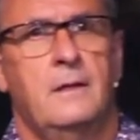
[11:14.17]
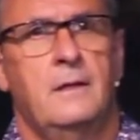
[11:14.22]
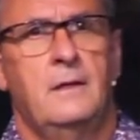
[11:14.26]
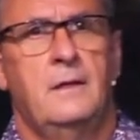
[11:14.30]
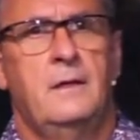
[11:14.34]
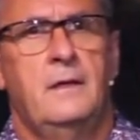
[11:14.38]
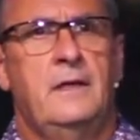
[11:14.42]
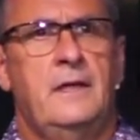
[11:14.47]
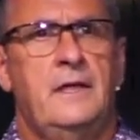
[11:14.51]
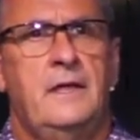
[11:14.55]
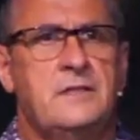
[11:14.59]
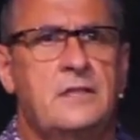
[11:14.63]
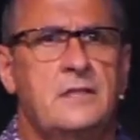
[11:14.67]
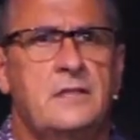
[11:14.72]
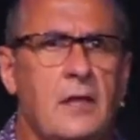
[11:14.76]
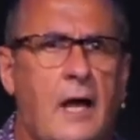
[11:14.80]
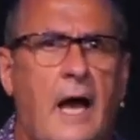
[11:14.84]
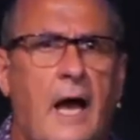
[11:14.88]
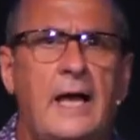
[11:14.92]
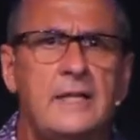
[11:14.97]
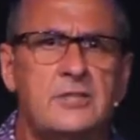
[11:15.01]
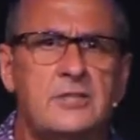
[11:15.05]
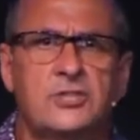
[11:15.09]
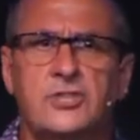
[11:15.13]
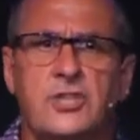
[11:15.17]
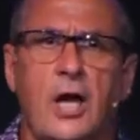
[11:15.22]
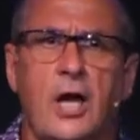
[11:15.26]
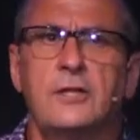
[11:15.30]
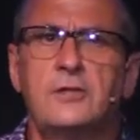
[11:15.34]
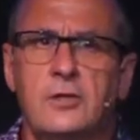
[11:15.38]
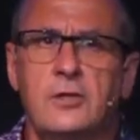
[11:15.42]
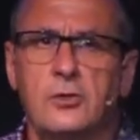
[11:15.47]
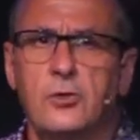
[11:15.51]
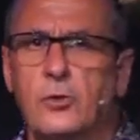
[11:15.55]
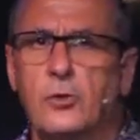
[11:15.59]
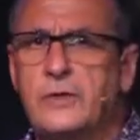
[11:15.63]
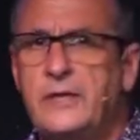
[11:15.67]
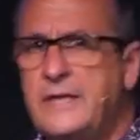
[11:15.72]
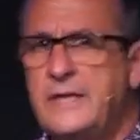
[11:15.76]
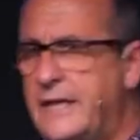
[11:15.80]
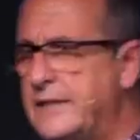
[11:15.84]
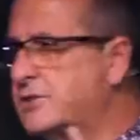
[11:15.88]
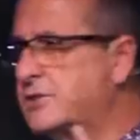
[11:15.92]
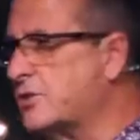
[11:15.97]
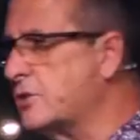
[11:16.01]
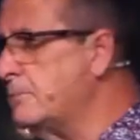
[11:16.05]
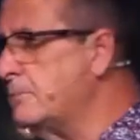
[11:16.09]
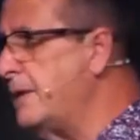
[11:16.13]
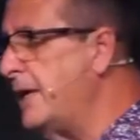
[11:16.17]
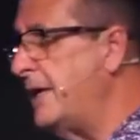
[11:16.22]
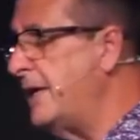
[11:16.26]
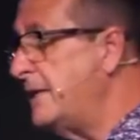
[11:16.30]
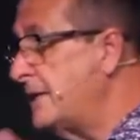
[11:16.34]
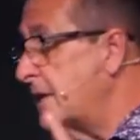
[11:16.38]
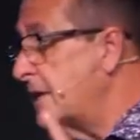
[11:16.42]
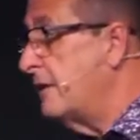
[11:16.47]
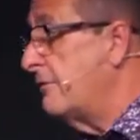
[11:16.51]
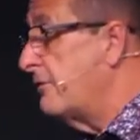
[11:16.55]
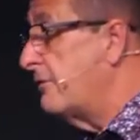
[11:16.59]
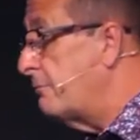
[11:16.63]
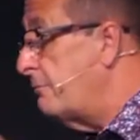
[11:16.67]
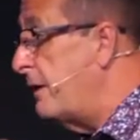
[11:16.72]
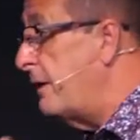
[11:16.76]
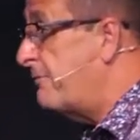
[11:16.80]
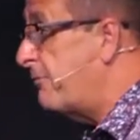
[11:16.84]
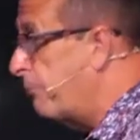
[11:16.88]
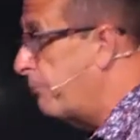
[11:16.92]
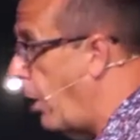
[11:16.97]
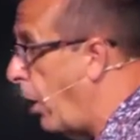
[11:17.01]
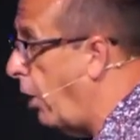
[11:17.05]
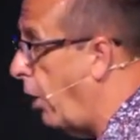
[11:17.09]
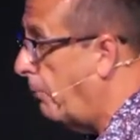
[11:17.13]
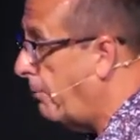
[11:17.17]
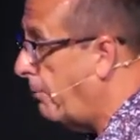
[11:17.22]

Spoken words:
He said, I sought the Lord and he answered me. He delivered me from all my